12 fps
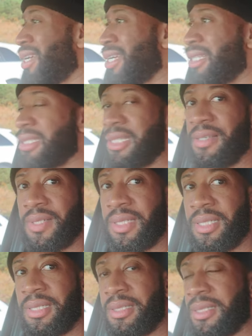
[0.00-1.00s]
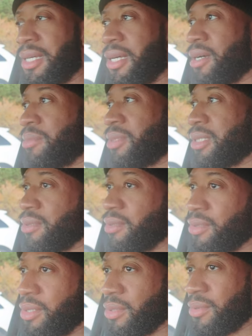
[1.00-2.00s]
paid dividends now, but
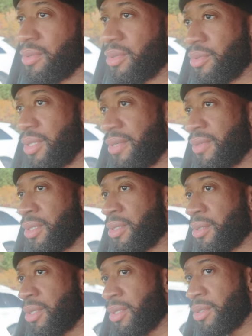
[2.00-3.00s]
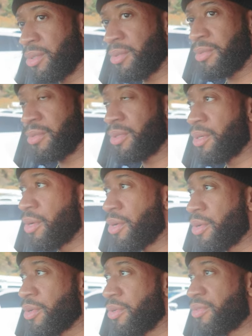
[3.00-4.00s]
you know, you live and you learn, you,
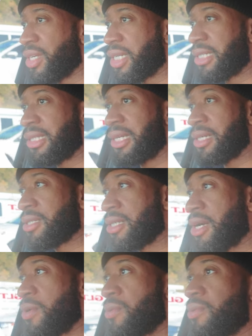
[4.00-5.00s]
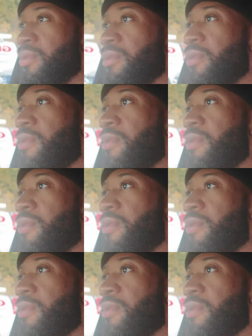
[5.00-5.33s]
you figure things out.